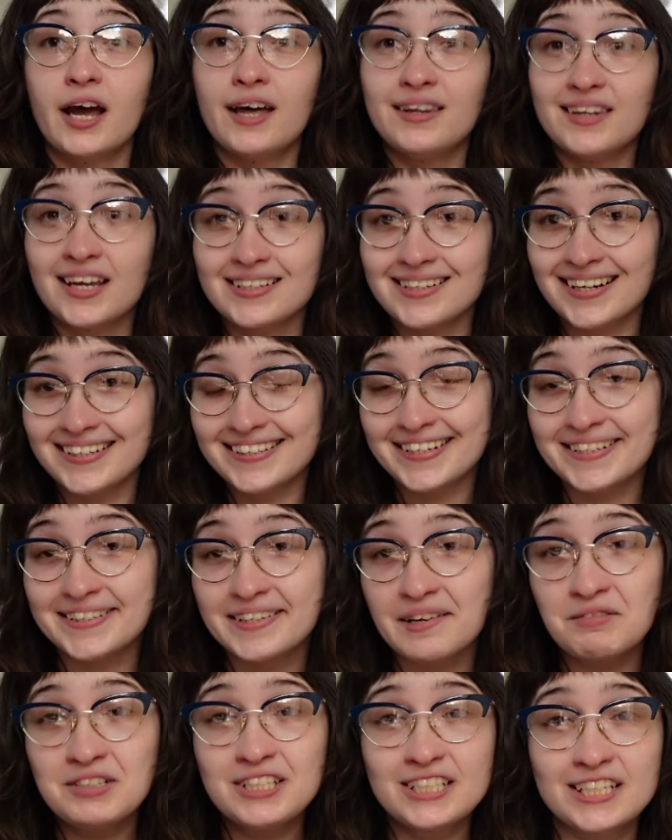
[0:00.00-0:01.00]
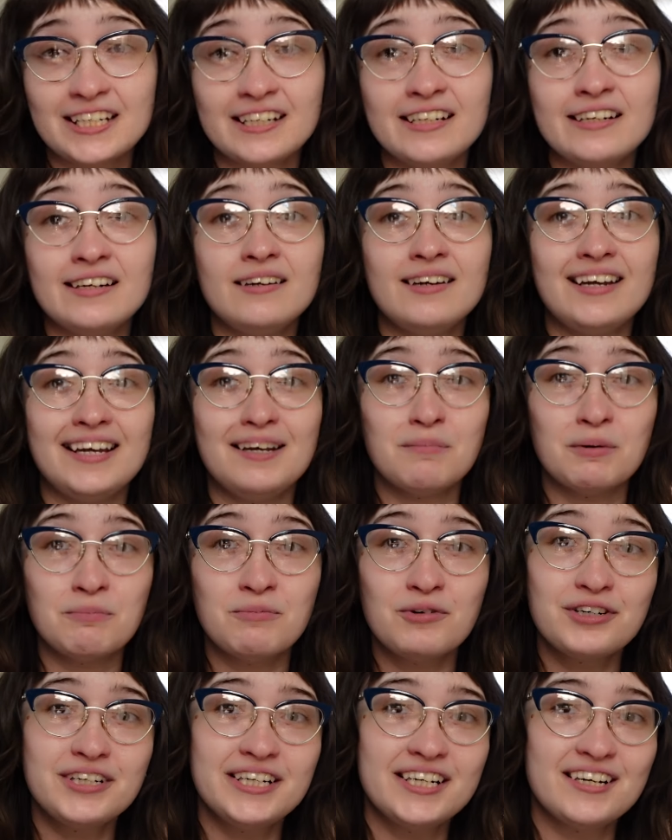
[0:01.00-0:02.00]
Unlike 1917, In
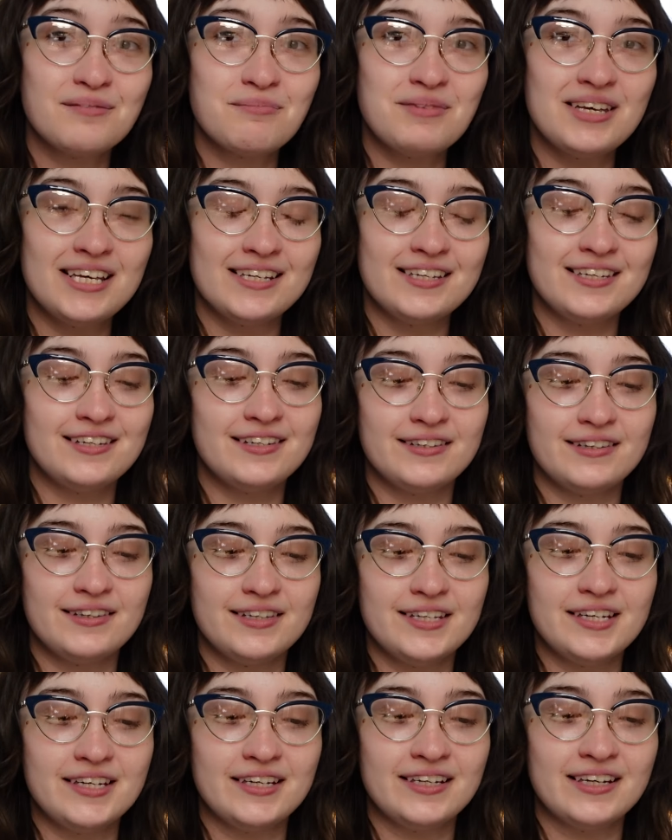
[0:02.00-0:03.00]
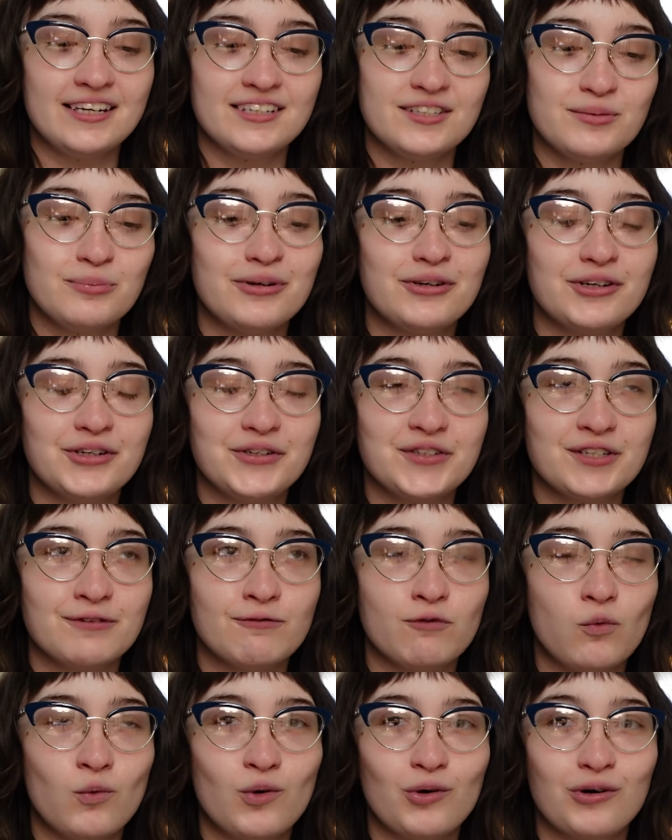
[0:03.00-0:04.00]
Memoriam is the experience
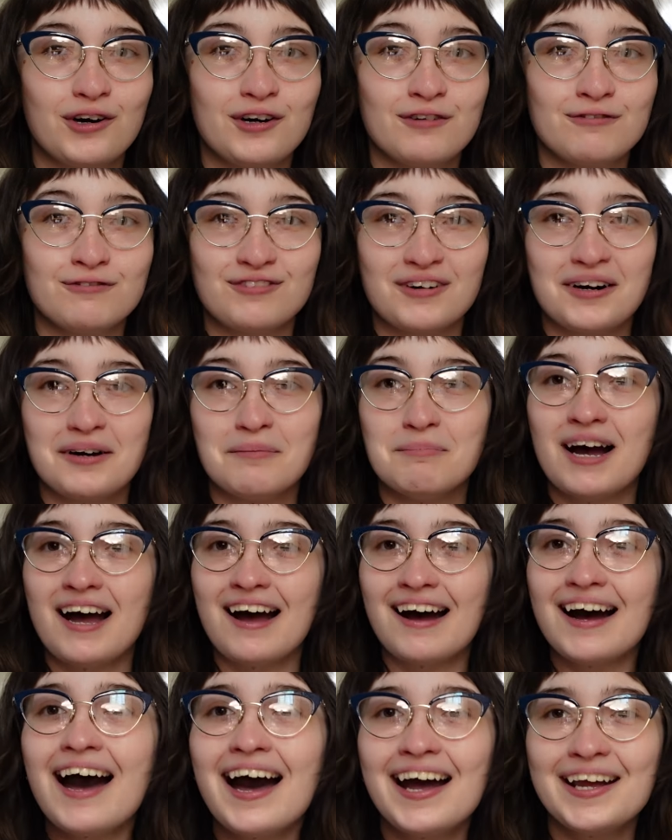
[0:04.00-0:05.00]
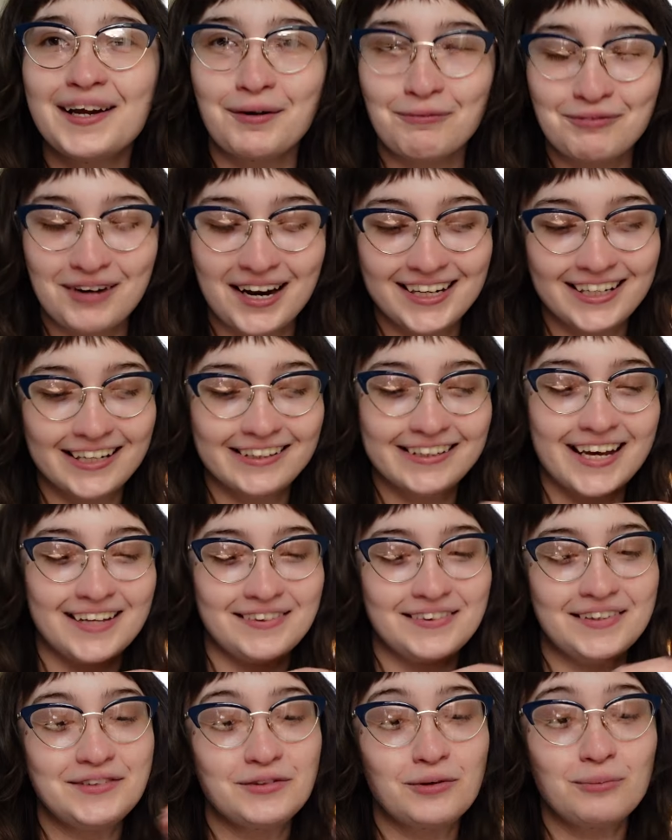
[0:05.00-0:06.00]
of war from a higher rank.
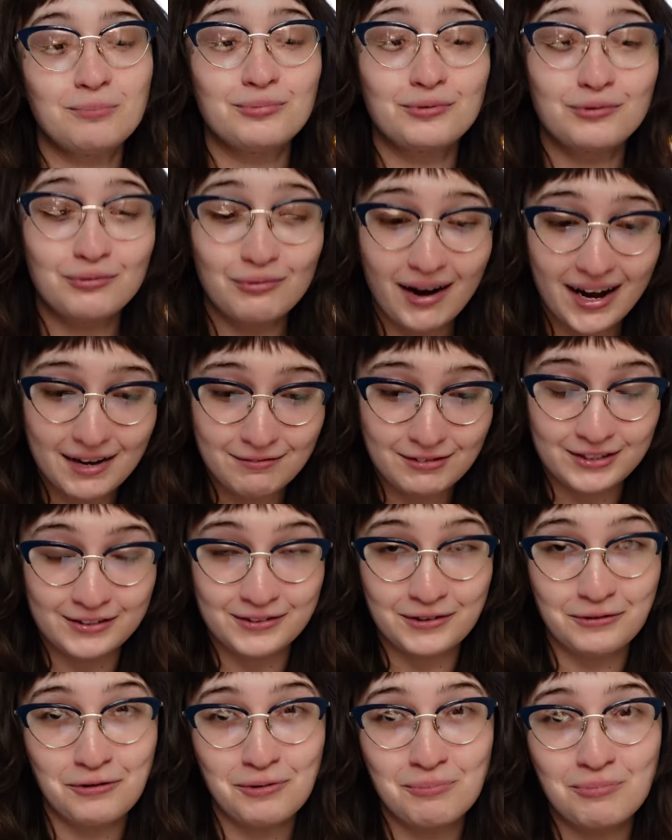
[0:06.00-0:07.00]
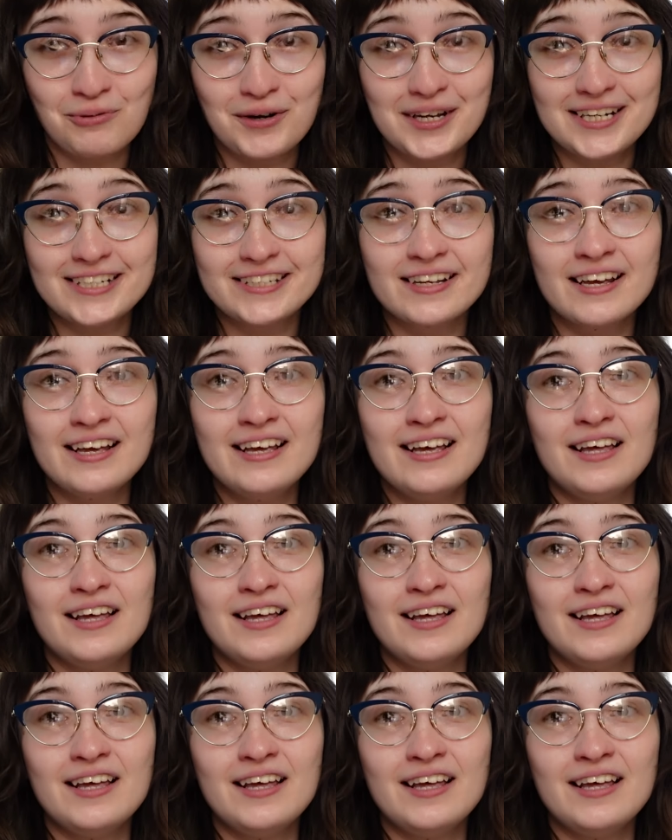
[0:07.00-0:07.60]
Again, these are private school boys.